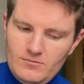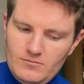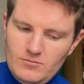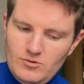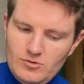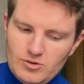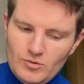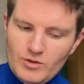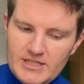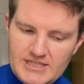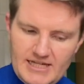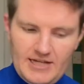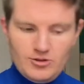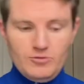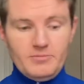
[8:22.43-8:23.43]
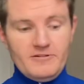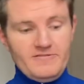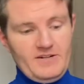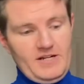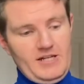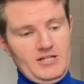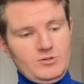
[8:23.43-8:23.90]
So I'm going to say I do
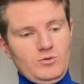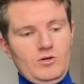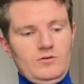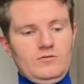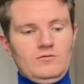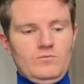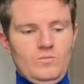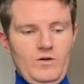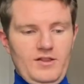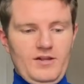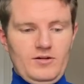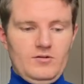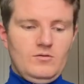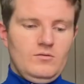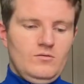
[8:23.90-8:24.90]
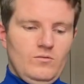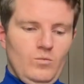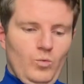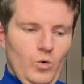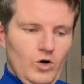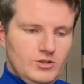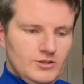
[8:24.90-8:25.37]
prefer this one without
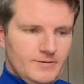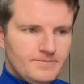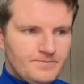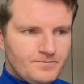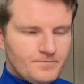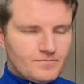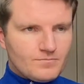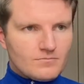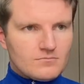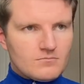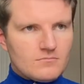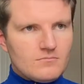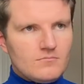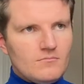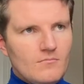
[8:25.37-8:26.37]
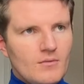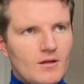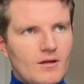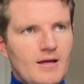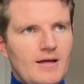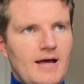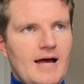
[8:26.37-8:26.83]
water.
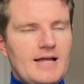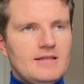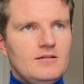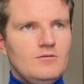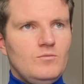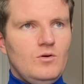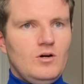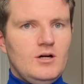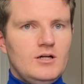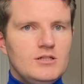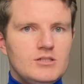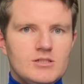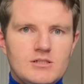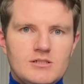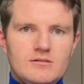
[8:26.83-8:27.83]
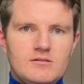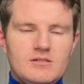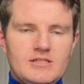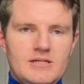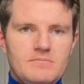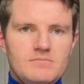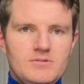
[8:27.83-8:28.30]
Adding the water just
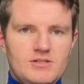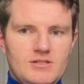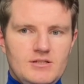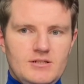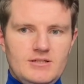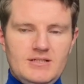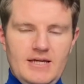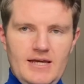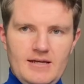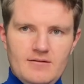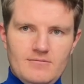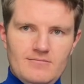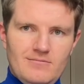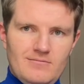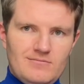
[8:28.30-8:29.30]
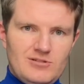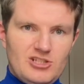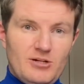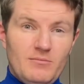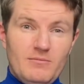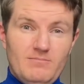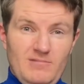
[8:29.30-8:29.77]
seems to take a
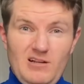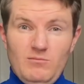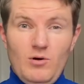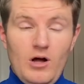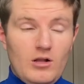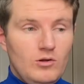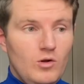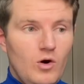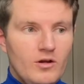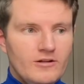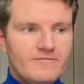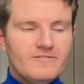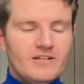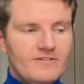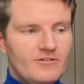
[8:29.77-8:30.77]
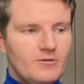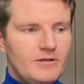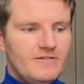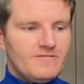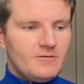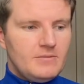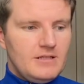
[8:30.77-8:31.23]
lot of the flavour away
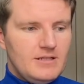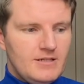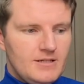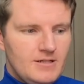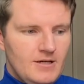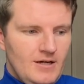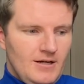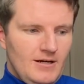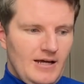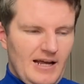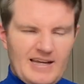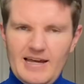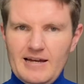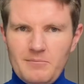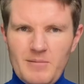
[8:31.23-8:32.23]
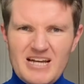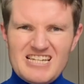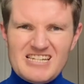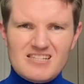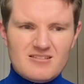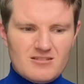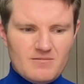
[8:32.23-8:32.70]
from either. I kind of
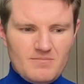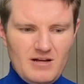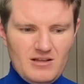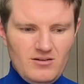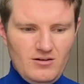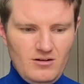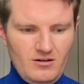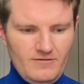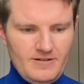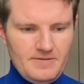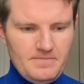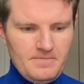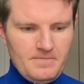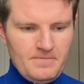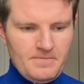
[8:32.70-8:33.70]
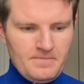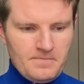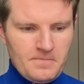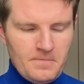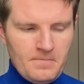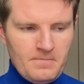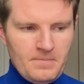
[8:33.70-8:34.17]
missed a lot of it.
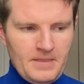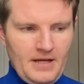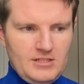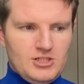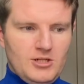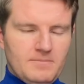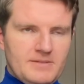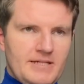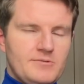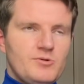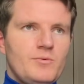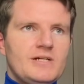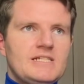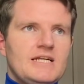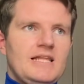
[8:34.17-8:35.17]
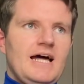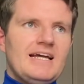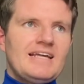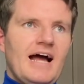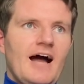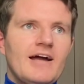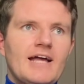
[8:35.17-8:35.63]
And sometimes with whiskey that
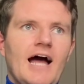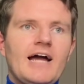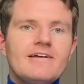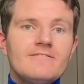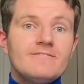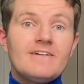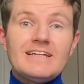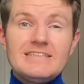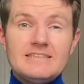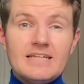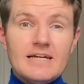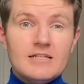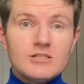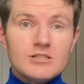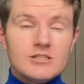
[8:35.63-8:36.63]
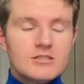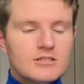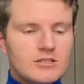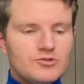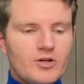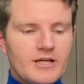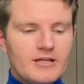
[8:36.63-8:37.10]
I can find dangerous to
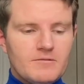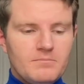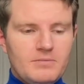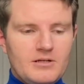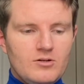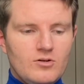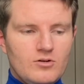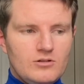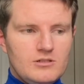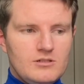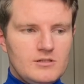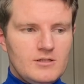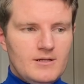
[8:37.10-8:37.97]
drink, because